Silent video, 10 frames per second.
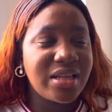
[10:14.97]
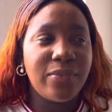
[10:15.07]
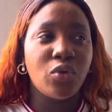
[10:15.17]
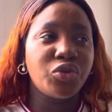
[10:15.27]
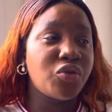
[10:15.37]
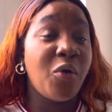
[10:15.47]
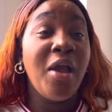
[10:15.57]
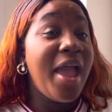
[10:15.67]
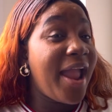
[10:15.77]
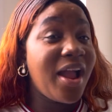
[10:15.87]
I'm not sure,
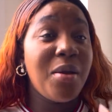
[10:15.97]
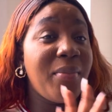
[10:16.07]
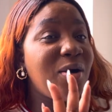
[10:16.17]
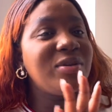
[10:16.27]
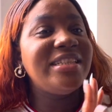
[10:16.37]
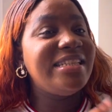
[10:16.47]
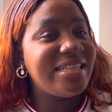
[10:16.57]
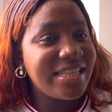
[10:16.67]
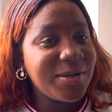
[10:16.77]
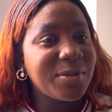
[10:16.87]
I can't remember all the
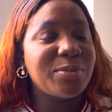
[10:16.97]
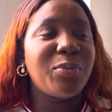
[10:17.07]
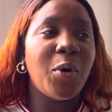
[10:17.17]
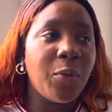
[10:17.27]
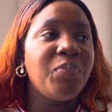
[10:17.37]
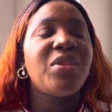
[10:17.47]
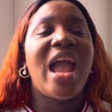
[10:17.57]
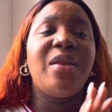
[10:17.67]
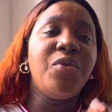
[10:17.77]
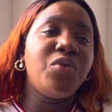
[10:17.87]
details, but
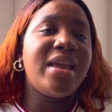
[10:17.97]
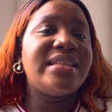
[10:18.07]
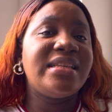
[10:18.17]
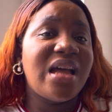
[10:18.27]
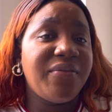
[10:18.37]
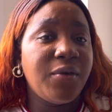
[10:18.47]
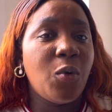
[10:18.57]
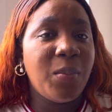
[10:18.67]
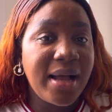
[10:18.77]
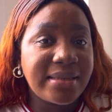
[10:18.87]
I know you get a
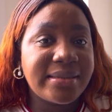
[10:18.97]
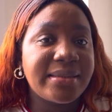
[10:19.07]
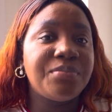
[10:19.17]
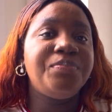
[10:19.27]
Navigo Pass.